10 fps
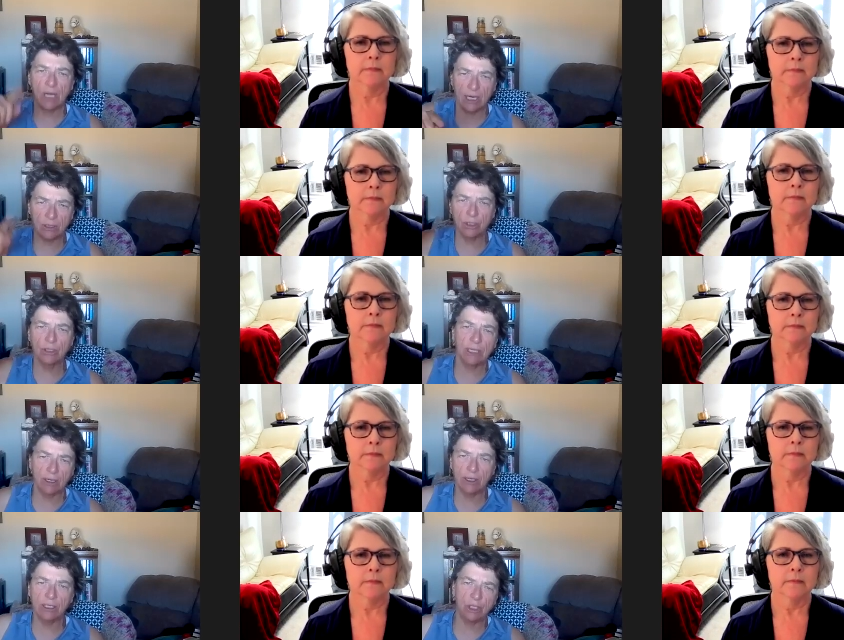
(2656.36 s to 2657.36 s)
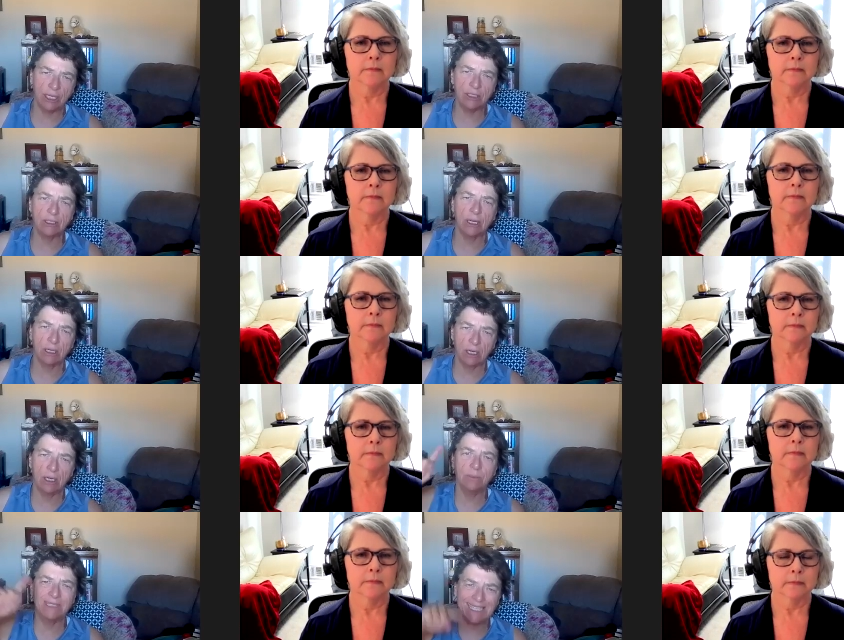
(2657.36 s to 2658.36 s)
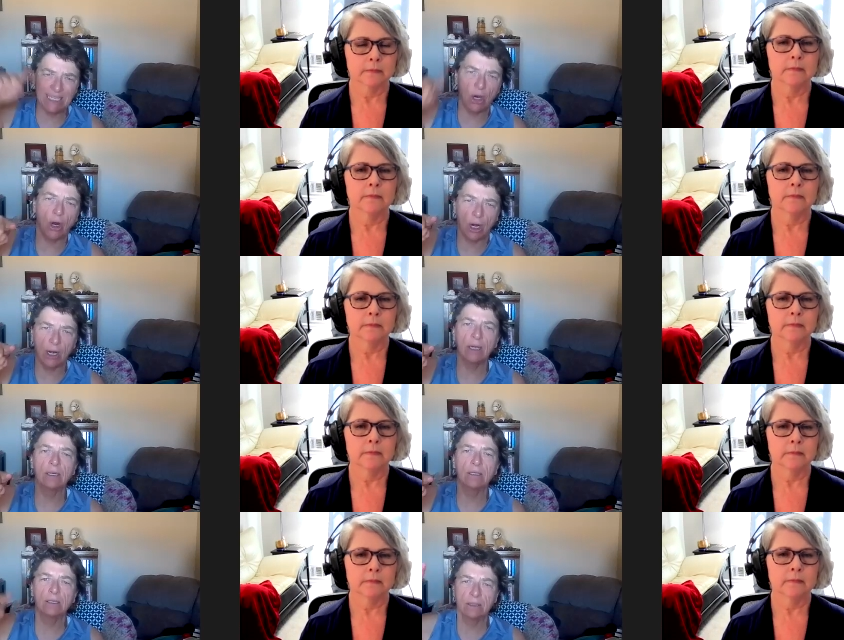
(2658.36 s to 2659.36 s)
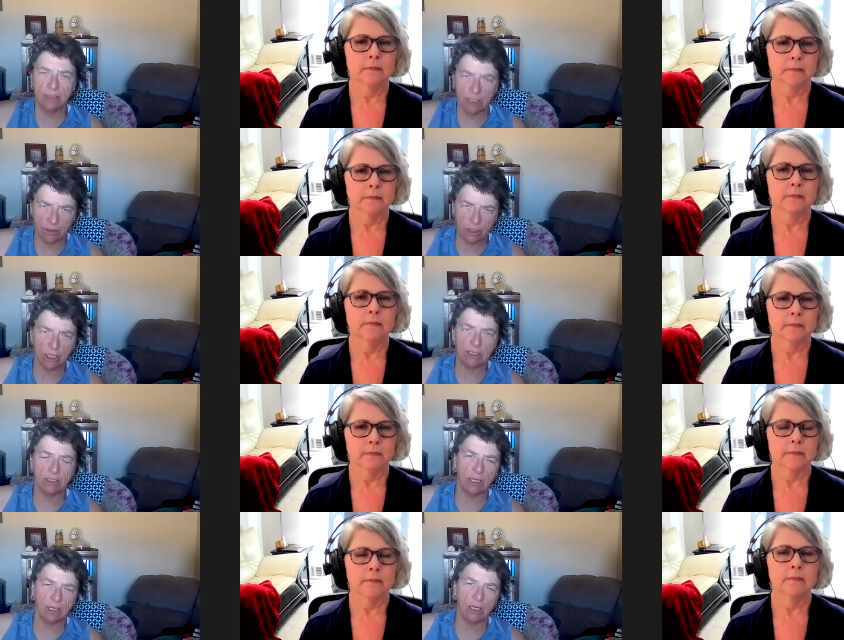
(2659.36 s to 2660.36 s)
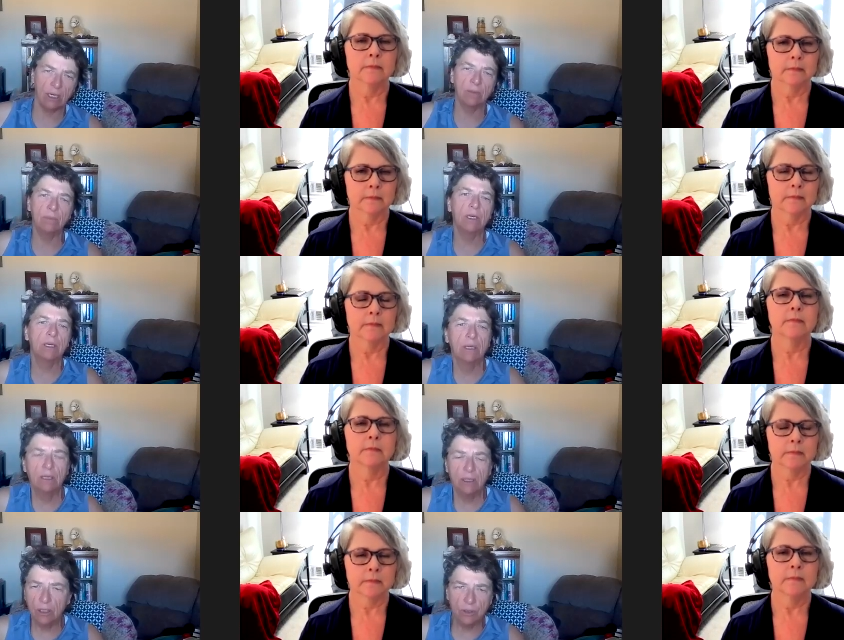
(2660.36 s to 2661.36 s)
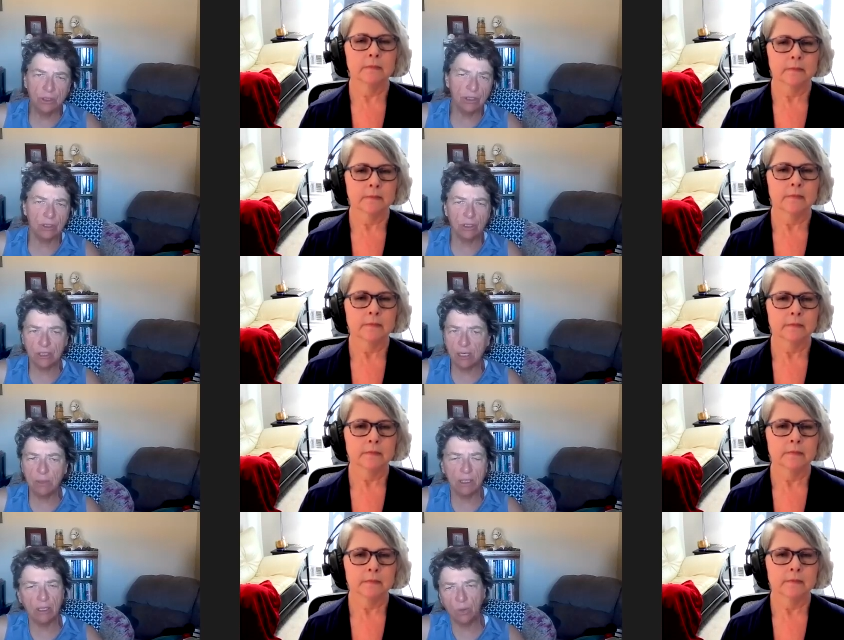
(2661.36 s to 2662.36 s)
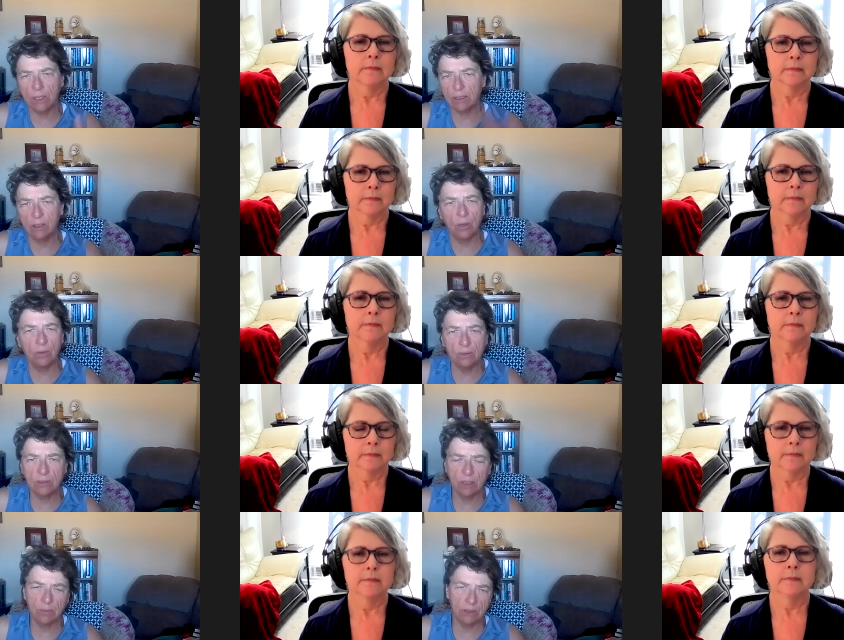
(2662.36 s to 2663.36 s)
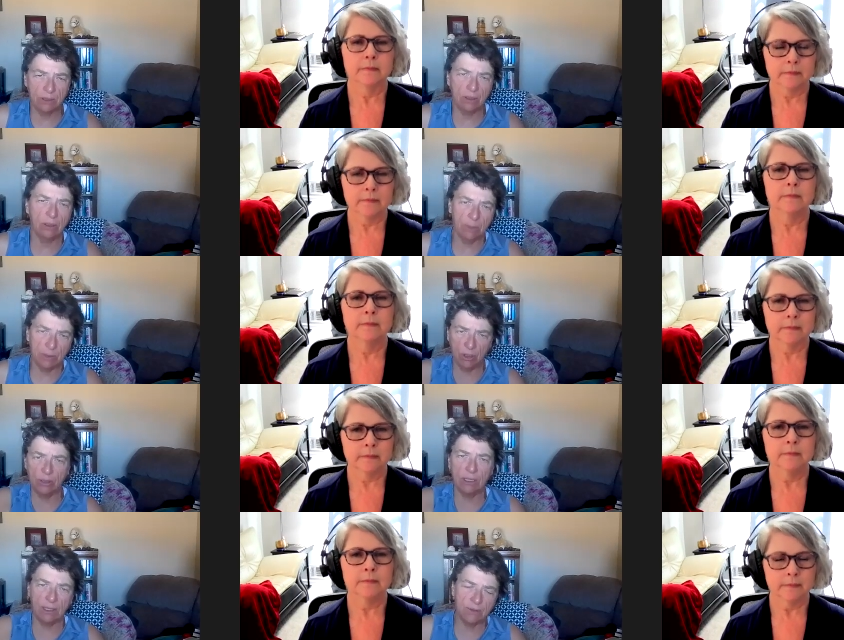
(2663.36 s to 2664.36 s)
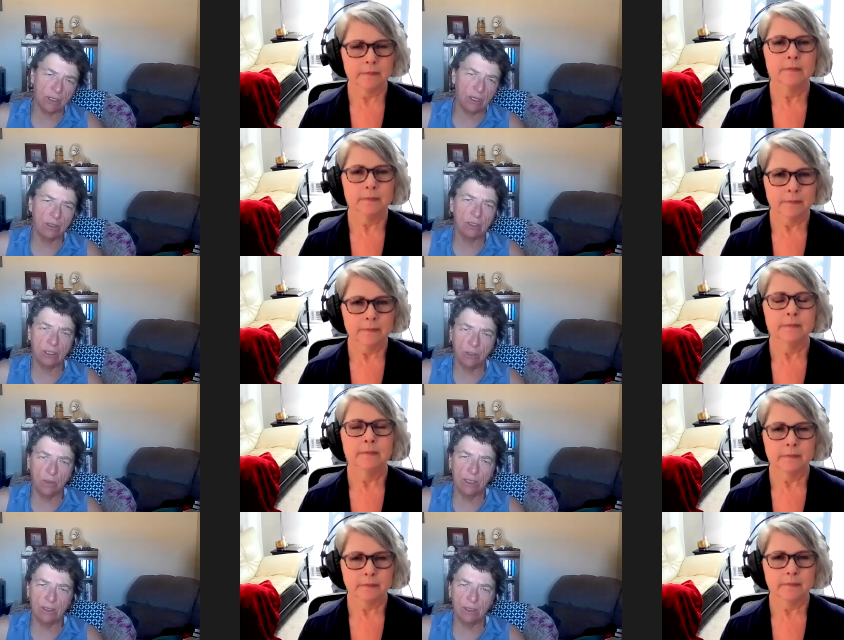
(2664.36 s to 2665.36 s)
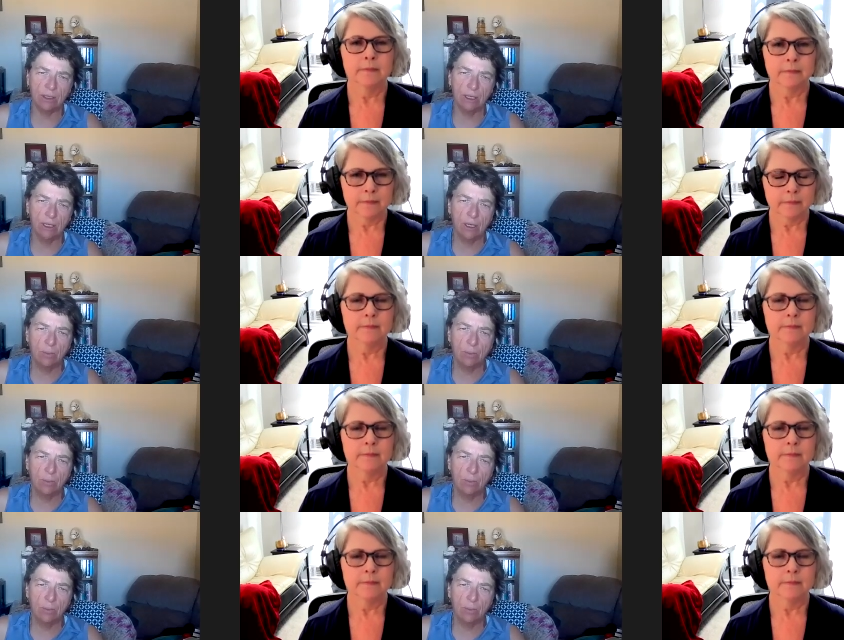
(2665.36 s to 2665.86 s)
Speaker 1: drterrychase.com d-r terrychase.com. You know, just just send me a quick note. Tell me, you know, let me know that they've saw, seen you on the